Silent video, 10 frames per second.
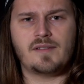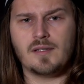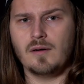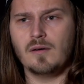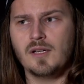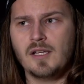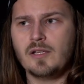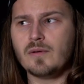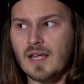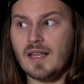So
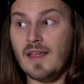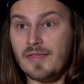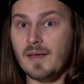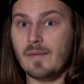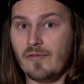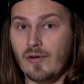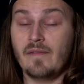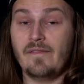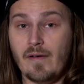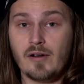you can get them for
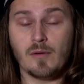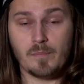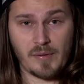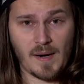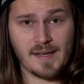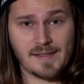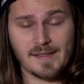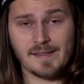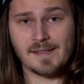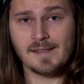very good
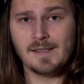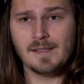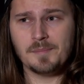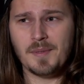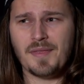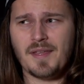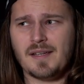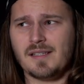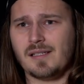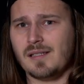prices, but
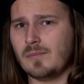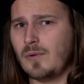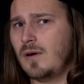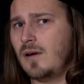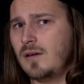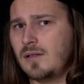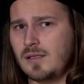that is more